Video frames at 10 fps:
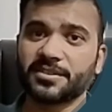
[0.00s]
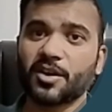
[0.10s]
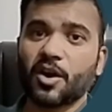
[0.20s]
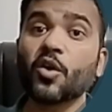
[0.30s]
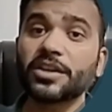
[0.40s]

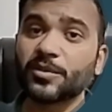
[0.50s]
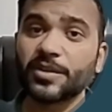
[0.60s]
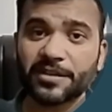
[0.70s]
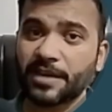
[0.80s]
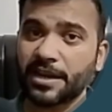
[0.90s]
or
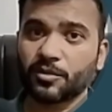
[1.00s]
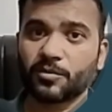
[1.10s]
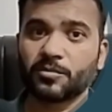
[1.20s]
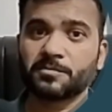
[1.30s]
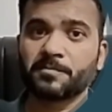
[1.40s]
unique value.
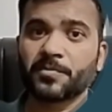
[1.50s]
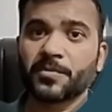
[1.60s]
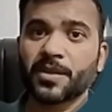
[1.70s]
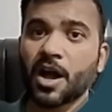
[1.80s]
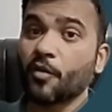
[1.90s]

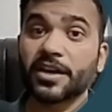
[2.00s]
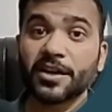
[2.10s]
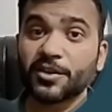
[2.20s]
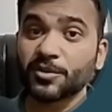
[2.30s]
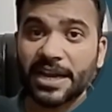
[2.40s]
How are we going to
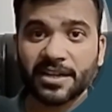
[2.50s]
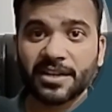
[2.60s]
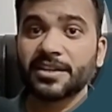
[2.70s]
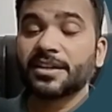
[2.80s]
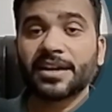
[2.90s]
do that?
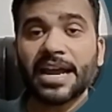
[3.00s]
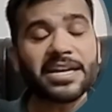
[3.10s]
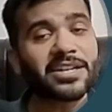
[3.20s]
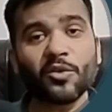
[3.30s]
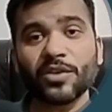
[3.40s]
Right
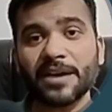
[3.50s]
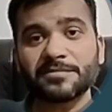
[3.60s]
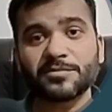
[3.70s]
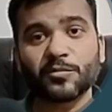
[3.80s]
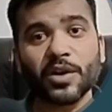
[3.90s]
now we
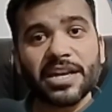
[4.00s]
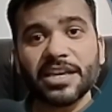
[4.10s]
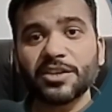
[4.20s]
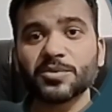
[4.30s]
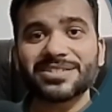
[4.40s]
have only
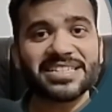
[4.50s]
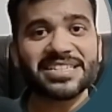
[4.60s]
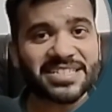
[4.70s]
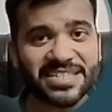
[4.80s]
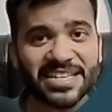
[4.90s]
used
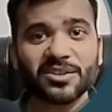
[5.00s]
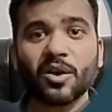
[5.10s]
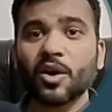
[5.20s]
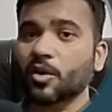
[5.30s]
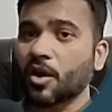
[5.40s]
strict
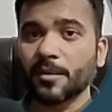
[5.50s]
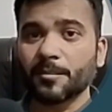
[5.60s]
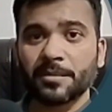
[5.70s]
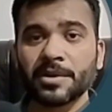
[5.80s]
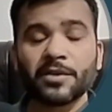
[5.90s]
or column
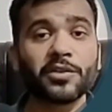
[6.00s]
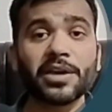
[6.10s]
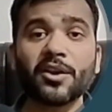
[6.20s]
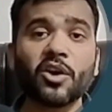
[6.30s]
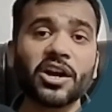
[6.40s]
name. We are
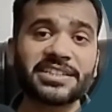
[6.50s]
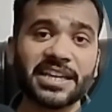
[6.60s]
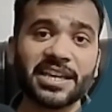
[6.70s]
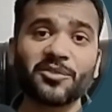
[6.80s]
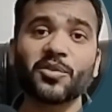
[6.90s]
not
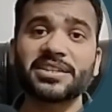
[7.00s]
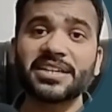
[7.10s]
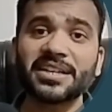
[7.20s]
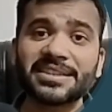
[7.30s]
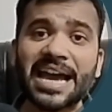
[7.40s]
checking
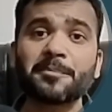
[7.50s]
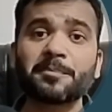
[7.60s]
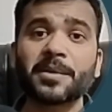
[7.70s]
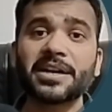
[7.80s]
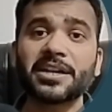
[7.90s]
whether that
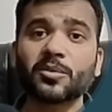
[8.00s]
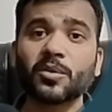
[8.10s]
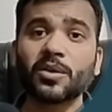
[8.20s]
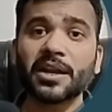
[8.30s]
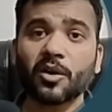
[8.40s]

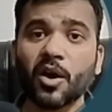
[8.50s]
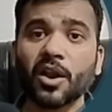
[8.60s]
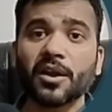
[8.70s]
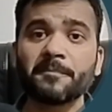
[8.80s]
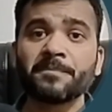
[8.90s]
particular
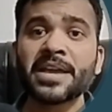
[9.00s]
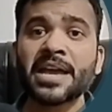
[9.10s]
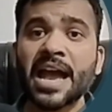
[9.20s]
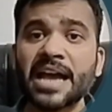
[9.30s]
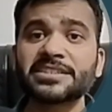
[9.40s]
column
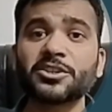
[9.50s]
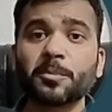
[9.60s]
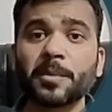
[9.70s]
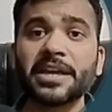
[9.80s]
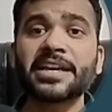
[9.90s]
has a
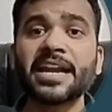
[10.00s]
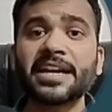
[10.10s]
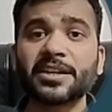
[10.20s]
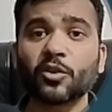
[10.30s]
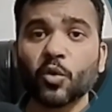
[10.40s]

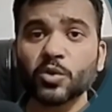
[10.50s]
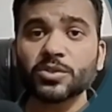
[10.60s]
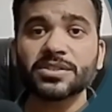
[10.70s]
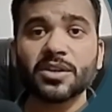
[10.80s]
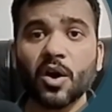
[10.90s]
duplicate
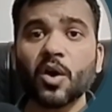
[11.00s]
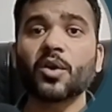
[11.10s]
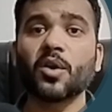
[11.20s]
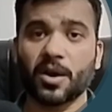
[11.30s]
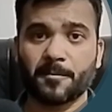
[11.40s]
rows or
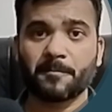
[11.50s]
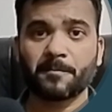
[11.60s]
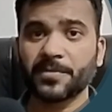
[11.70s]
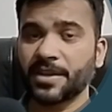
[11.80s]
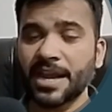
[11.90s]
not,
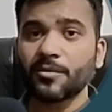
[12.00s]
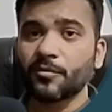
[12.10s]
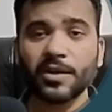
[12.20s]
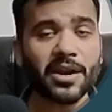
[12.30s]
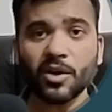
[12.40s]
right?
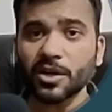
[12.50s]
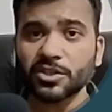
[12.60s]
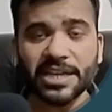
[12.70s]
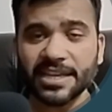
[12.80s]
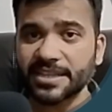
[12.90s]
We are not
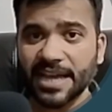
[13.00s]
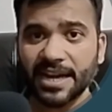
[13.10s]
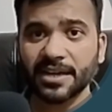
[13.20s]
checking that.